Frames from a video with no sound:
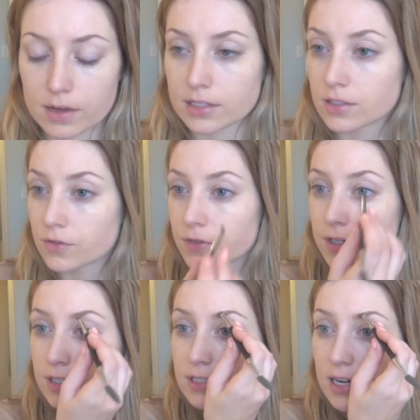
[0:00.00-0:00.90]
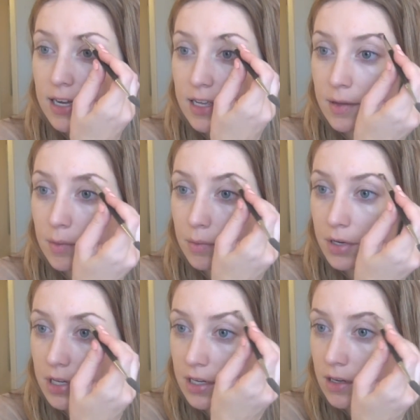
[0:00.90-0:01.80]
Okay, so first I am
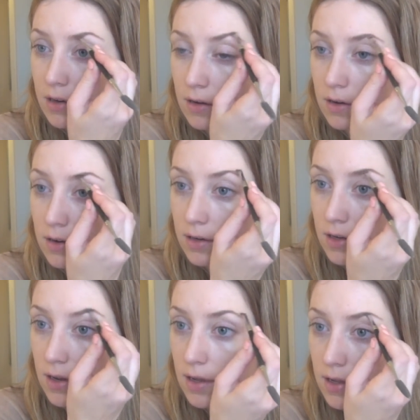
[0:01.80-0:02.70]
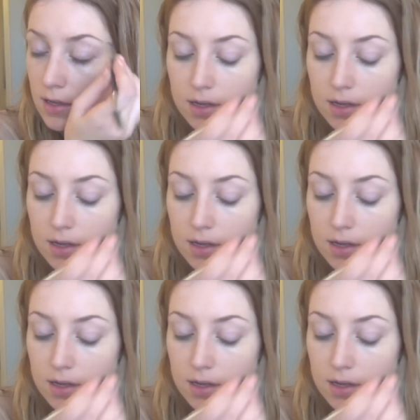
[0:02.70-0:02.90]
putting on